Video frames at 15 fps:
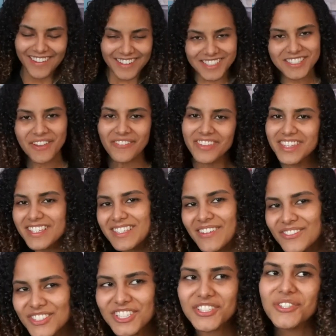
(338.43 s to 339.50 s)
Some of these
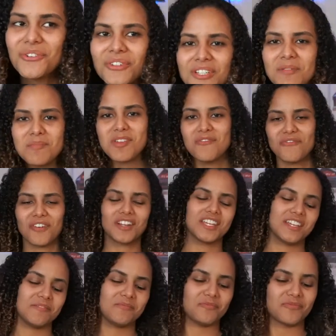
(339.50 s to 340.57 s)
I'm just doing to be
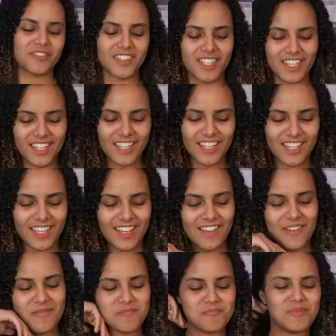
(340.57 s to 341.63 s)
funny.
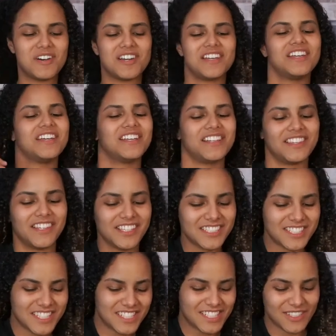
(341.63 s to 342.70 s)
But
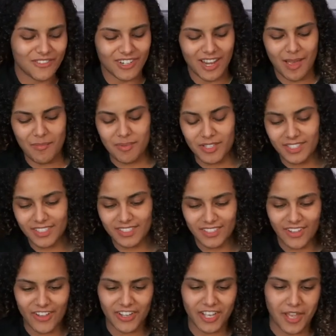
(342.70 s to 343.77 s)
let's just see what happens.
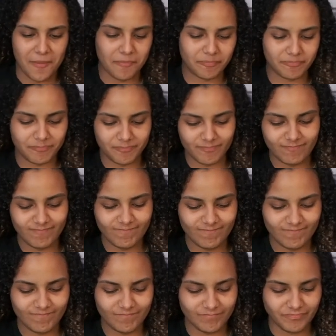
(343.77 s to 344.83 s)
Okay.
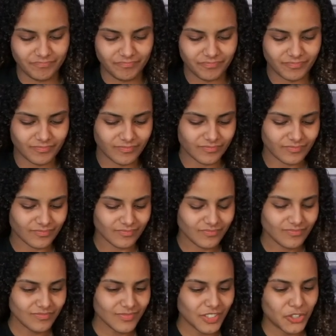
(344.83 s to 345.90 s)
You
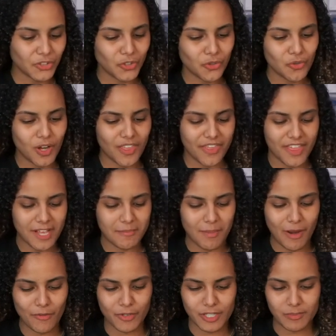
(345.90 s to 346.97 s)
know who I think
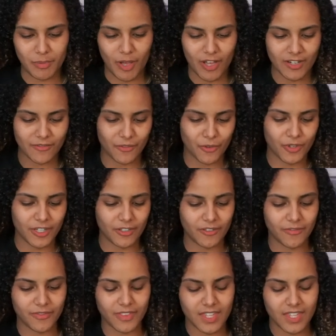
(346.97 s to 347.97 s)
might respond for real?